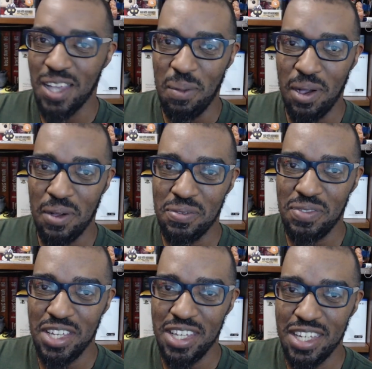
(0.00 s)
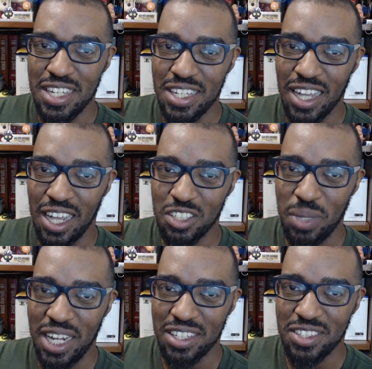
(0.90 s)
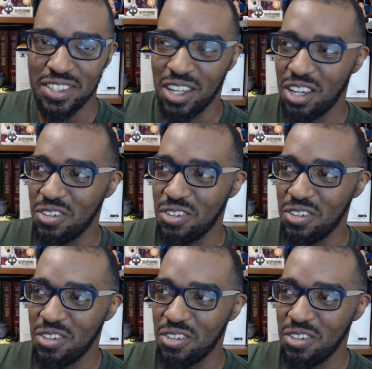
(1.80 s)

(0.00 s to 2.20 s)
of the cosmetic stuff